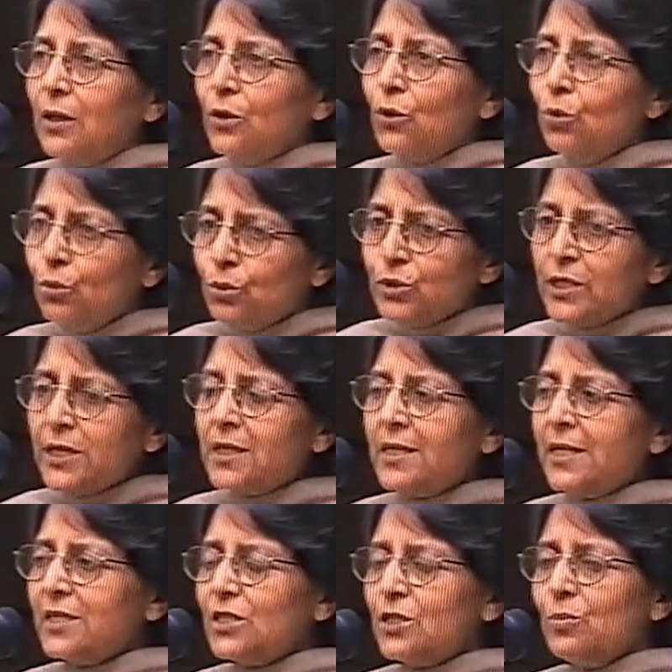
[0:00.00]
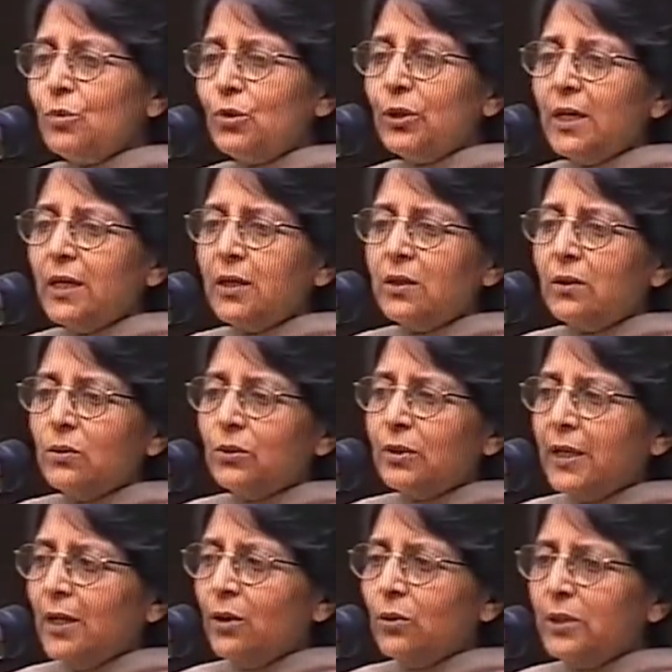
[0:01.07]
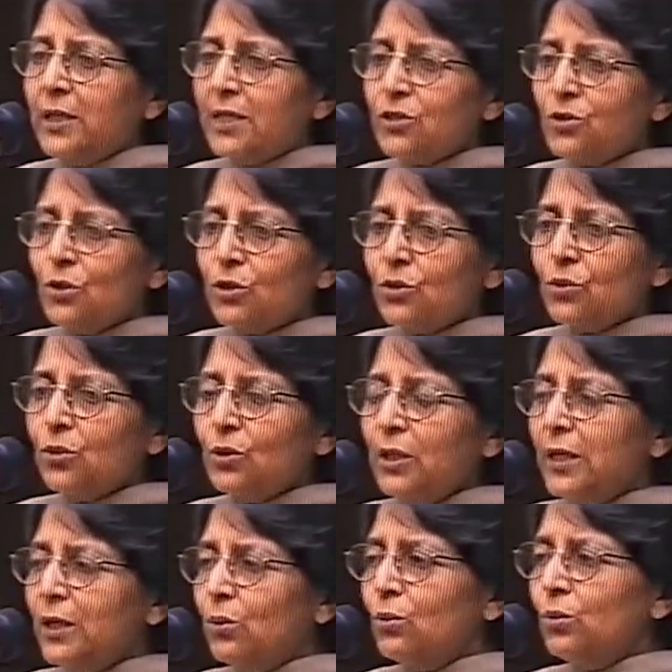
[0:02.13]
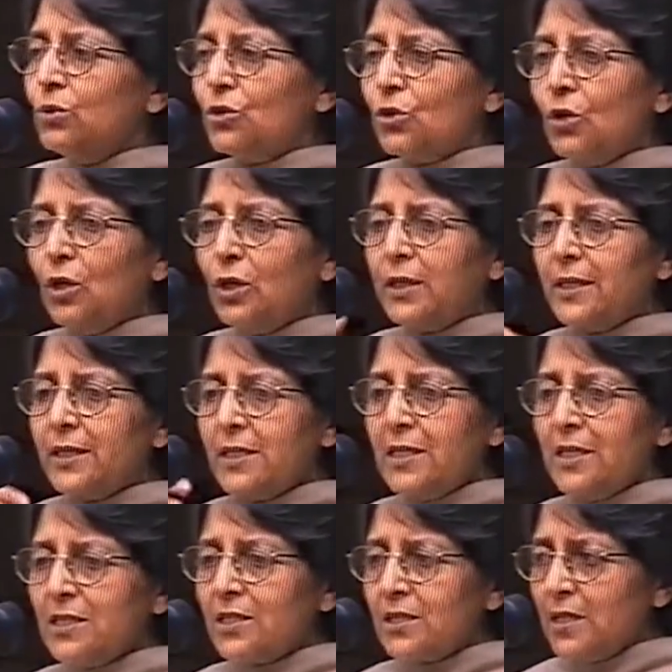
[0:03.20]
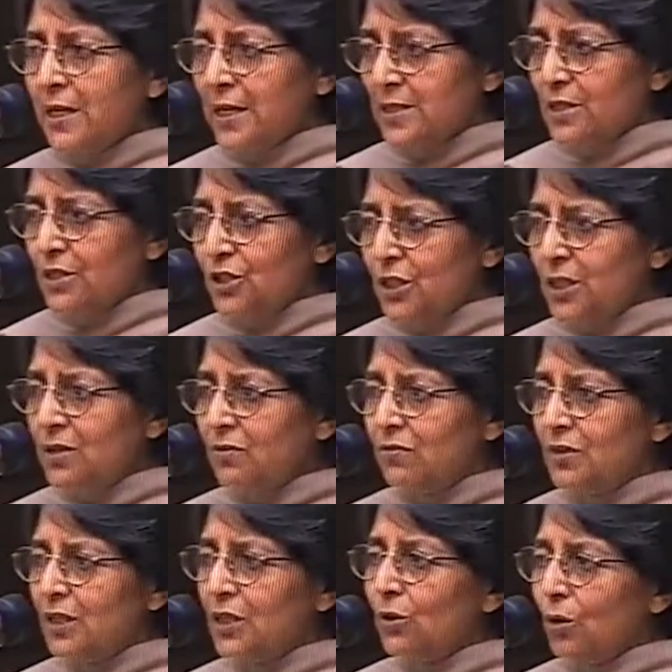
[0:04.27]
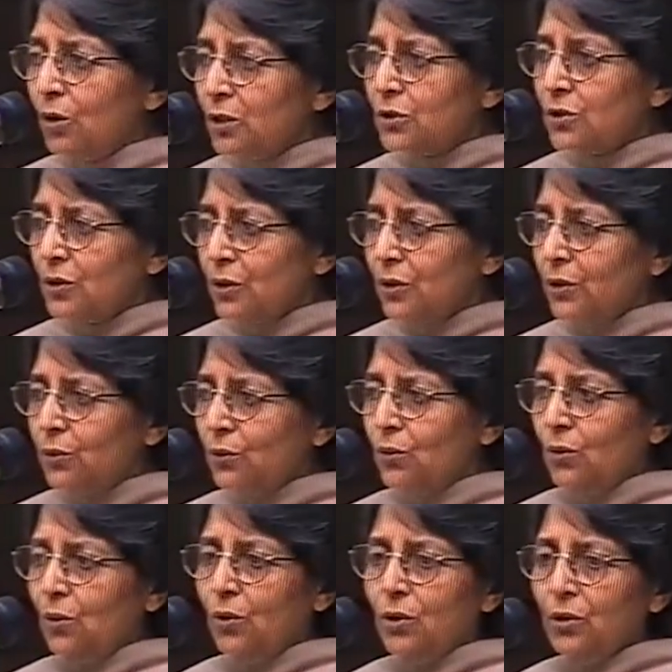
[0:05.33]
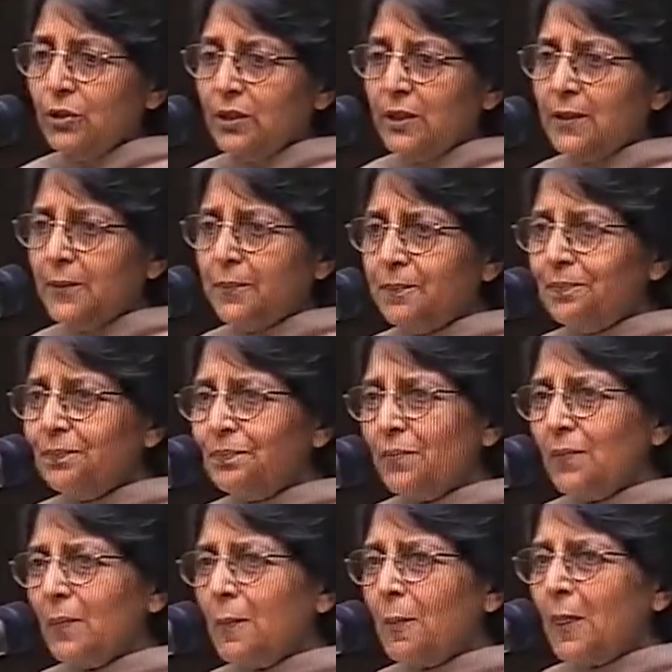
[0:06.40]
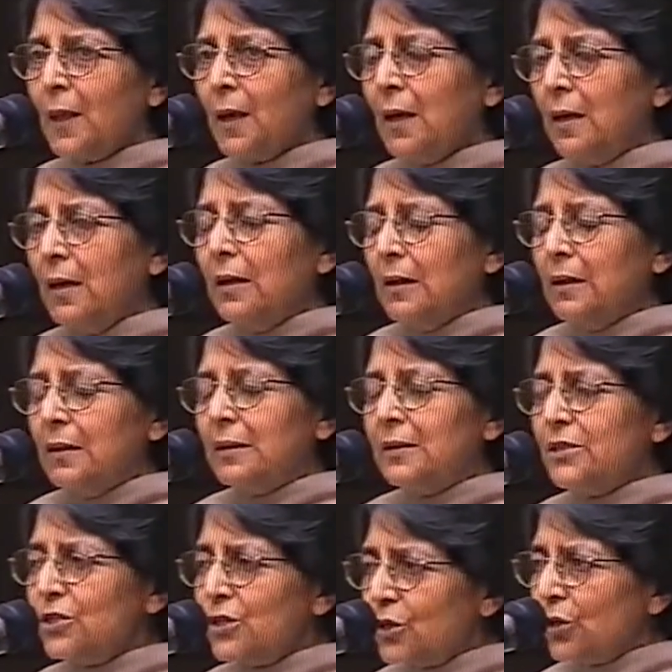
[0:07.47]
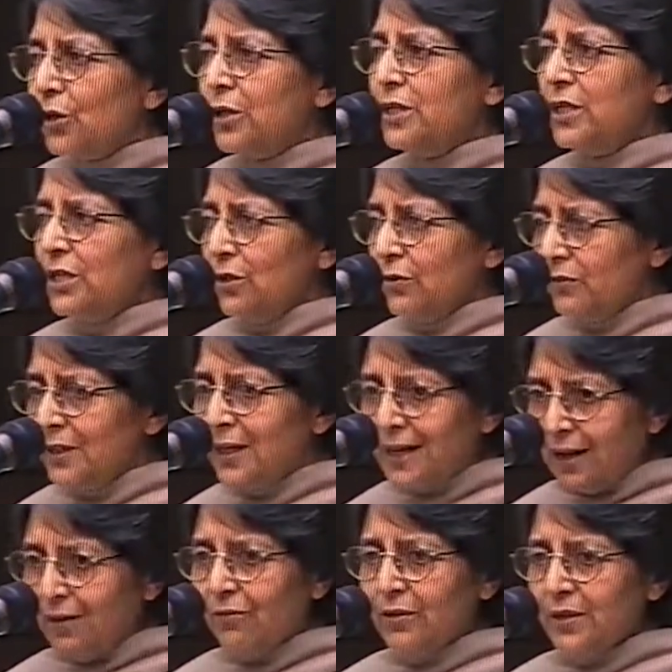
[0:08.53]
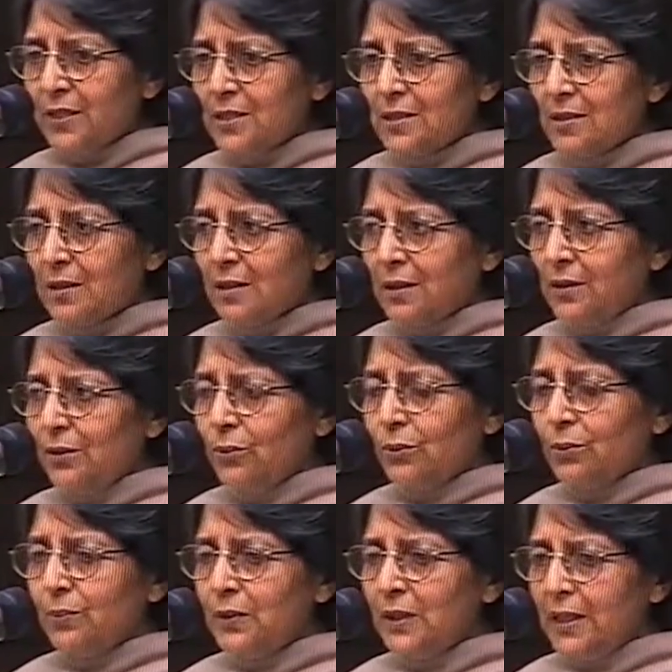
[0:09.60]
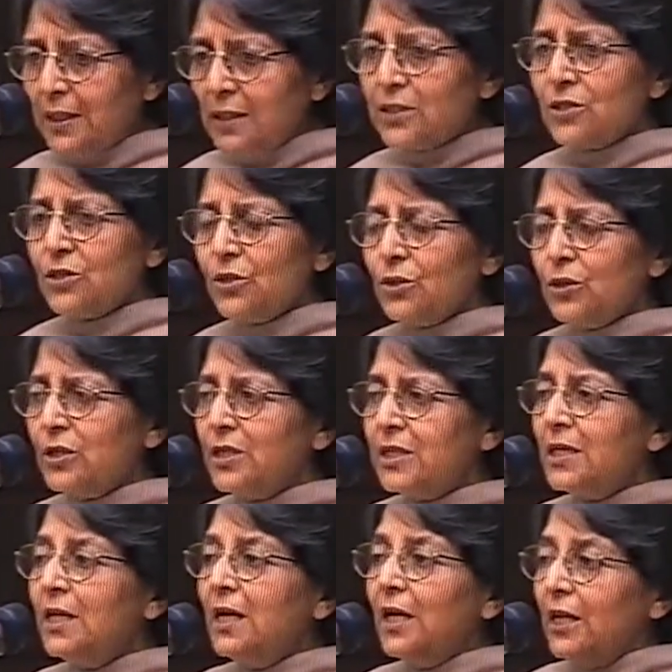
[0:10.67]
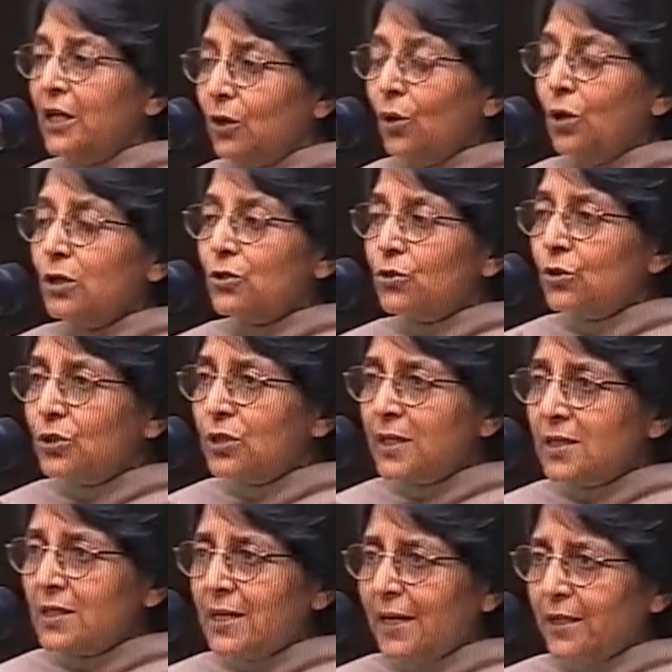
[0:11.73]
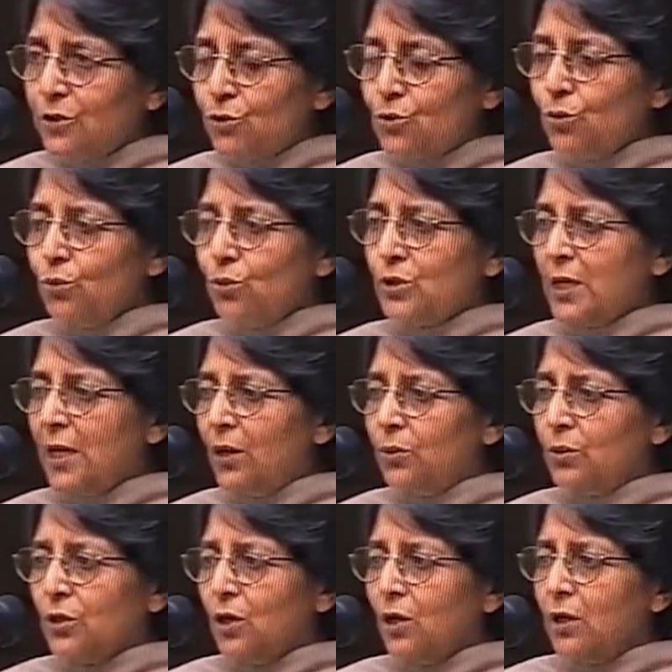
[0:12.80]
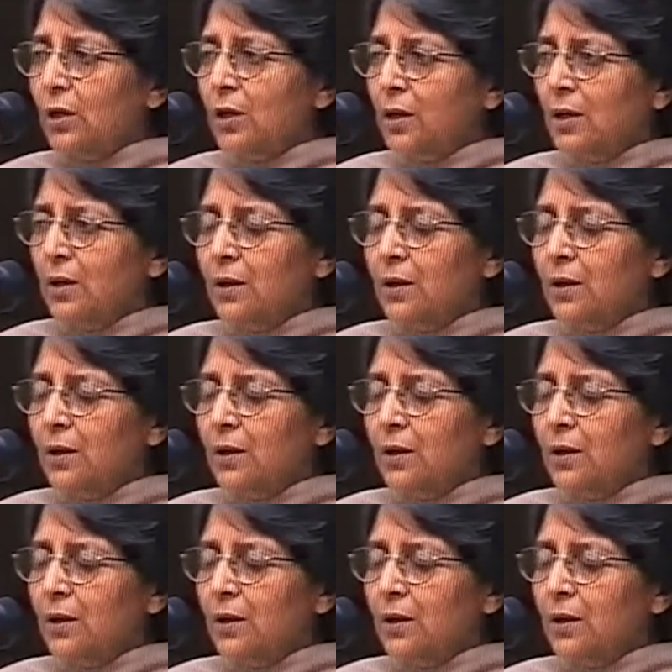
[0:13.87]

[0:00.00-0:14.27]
losing Desdemona, Othello does not only lose all that he is, has achieved, he also, you know, all the security of the love, his, you know, the inner security, he also stands to lose out on